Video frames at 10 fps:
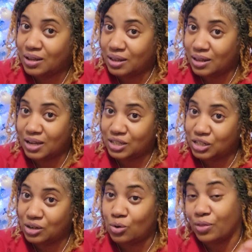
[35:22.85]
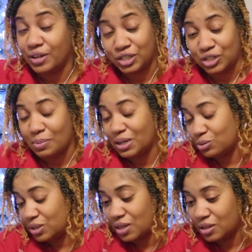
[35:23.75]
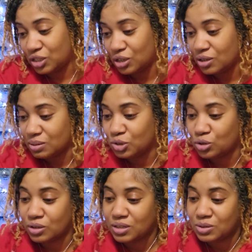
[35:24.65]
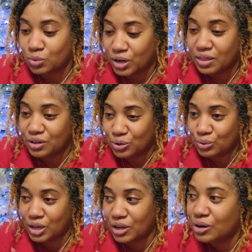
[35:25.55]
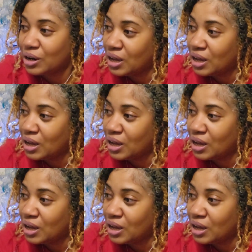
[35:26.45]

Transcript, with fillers: next year, or this year, I might as well say this year because I'm sure this we're in the new year.